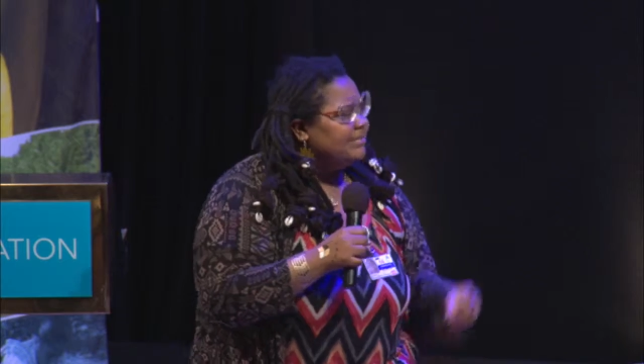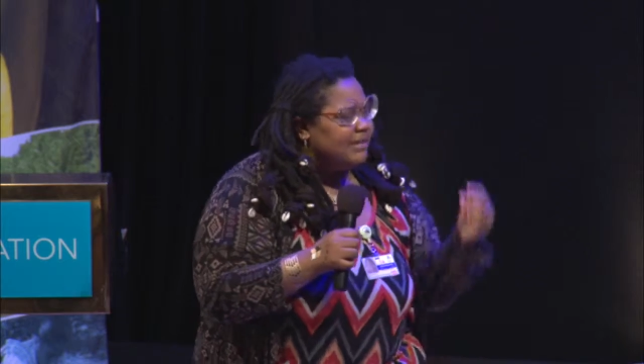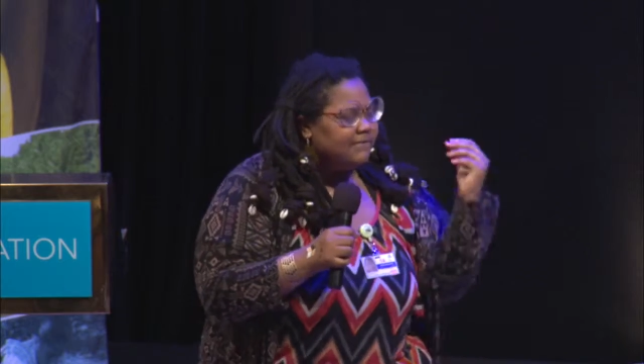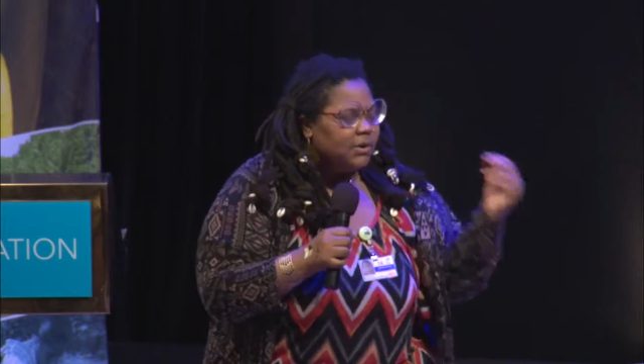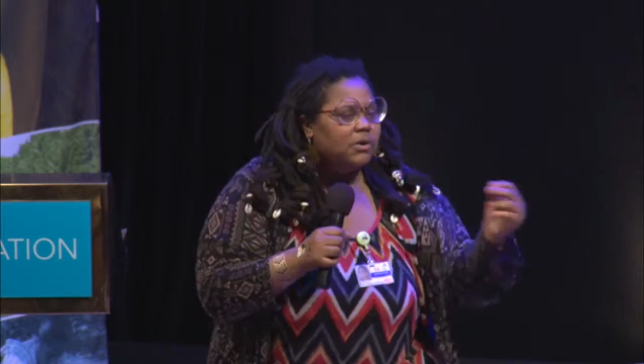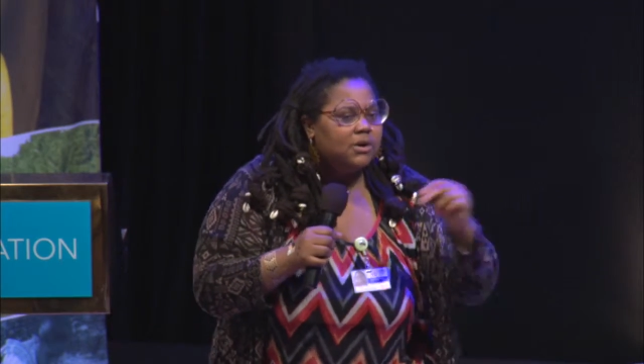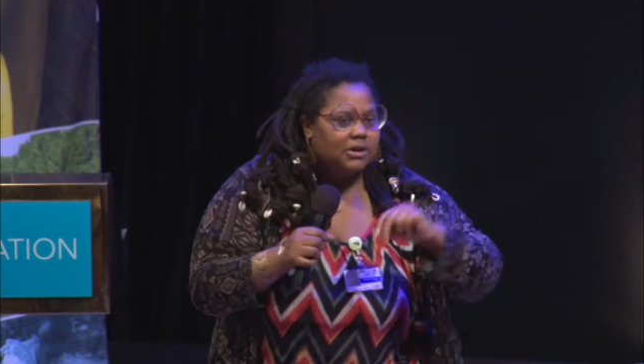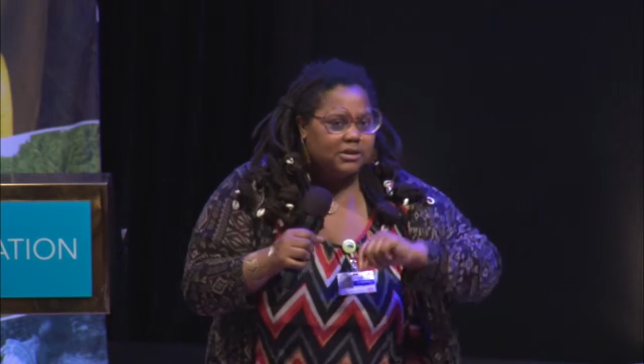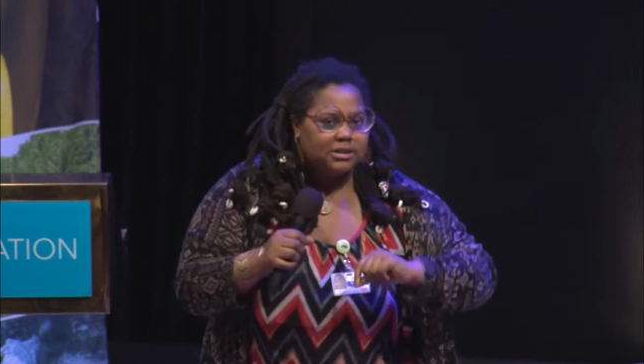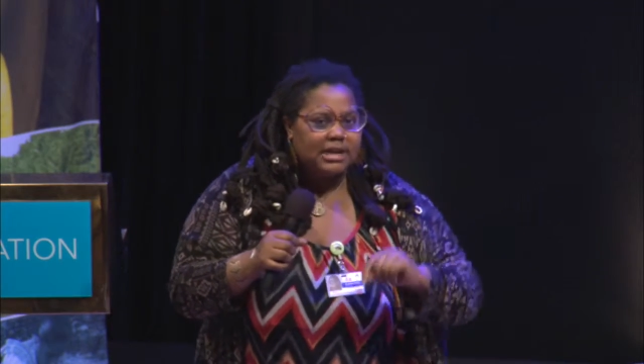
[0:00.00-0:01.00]
be
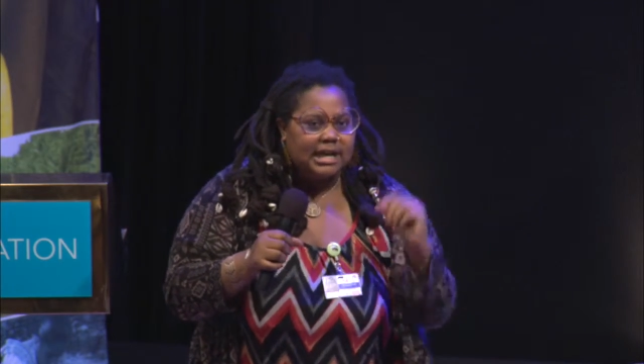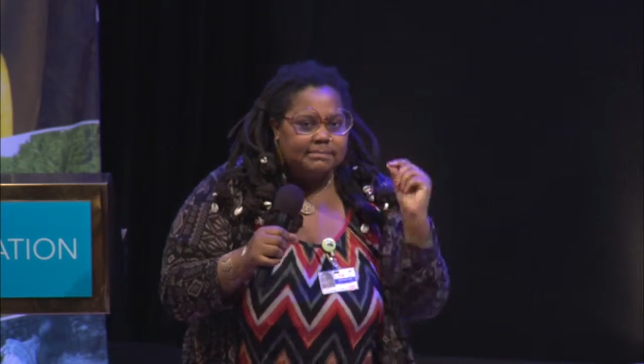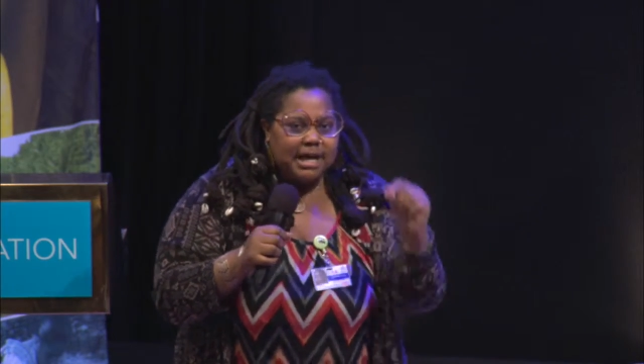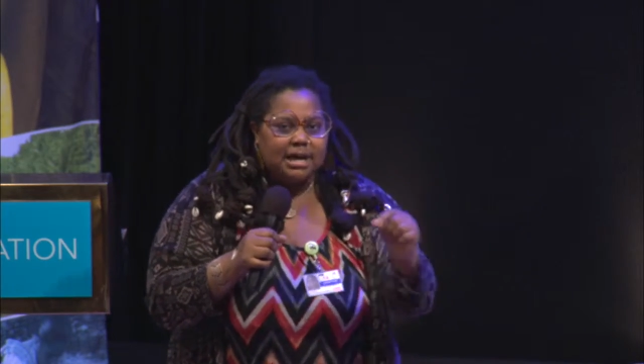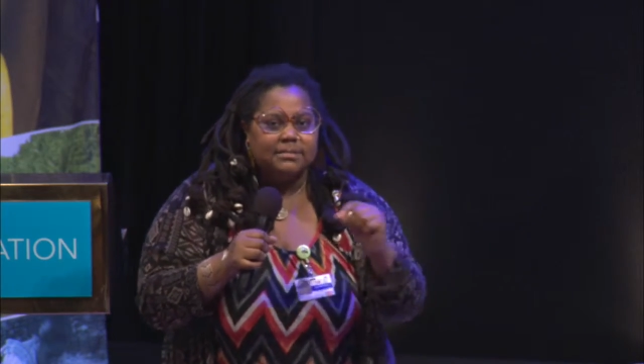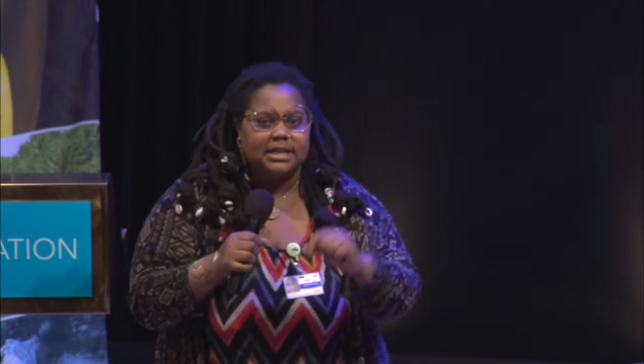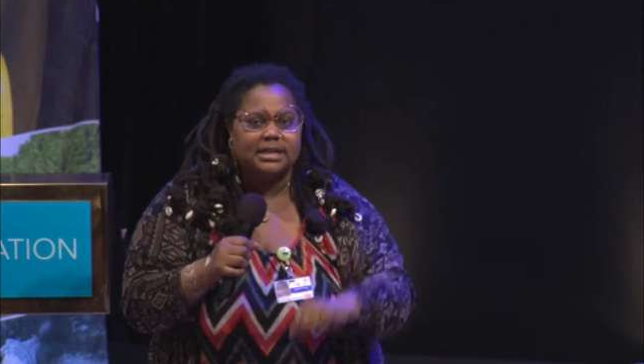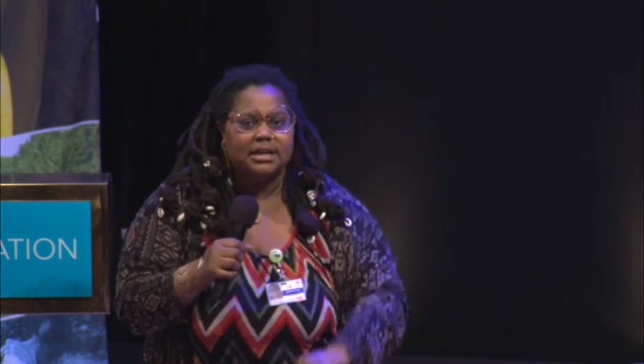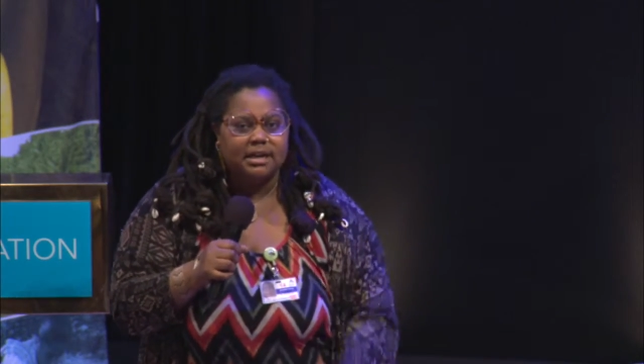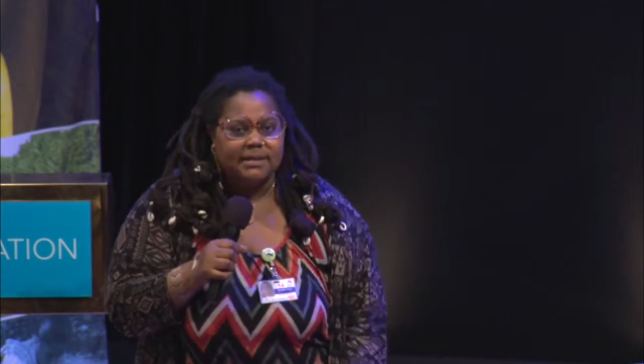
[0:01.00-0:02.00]
vocal and public
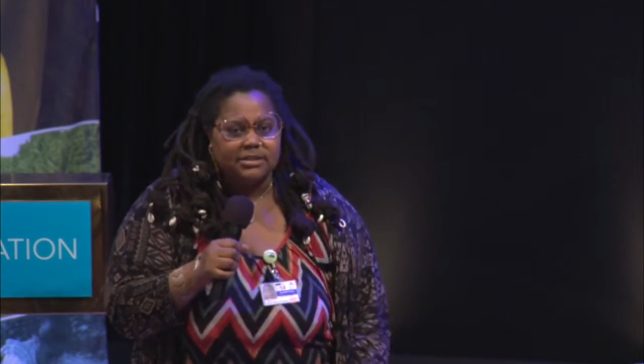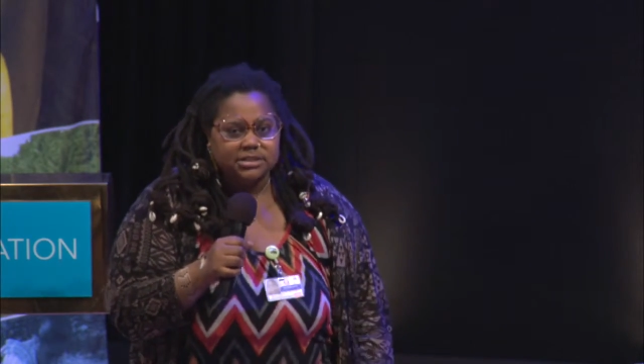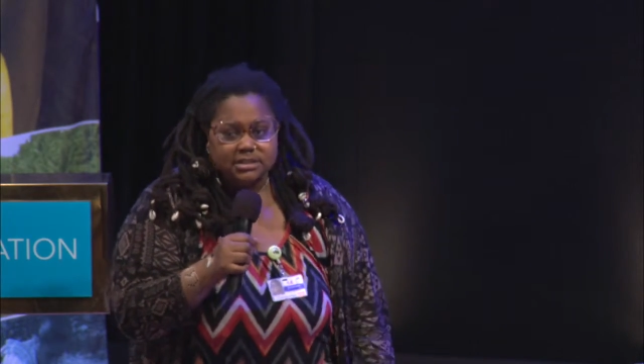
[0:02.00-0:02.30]
about